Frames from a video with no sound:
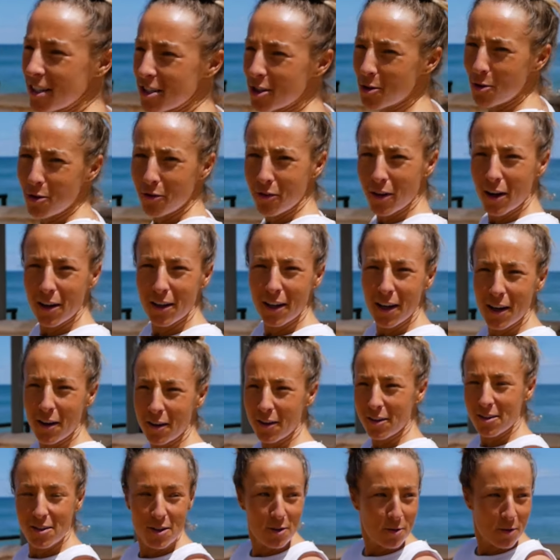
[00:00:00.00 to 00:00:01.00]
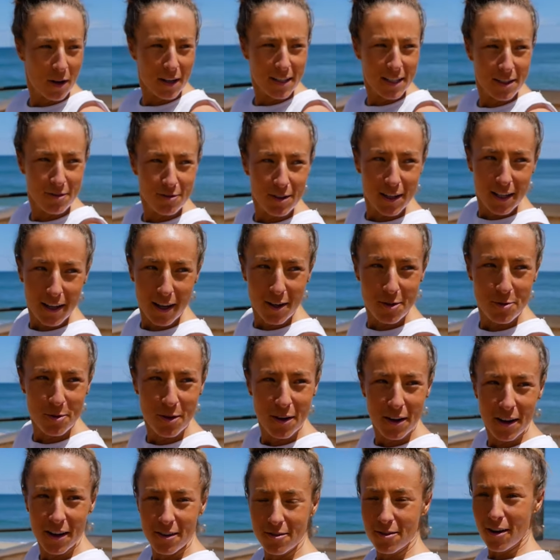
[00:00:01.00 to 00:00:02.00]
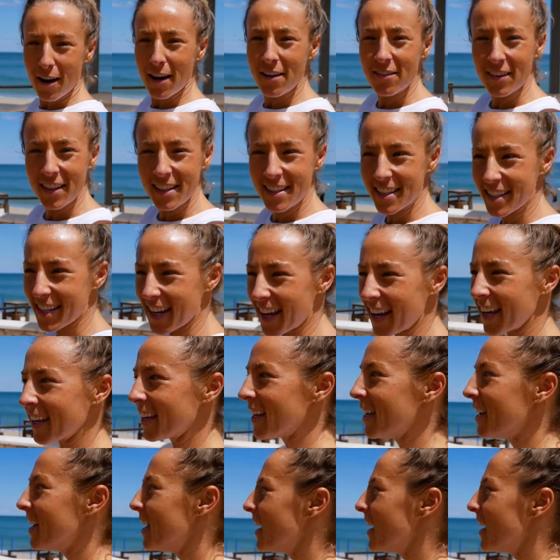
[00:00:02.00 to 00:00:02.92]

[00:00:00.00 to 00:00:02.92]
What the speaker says: in two of our girls who I didn't realise were arriving today.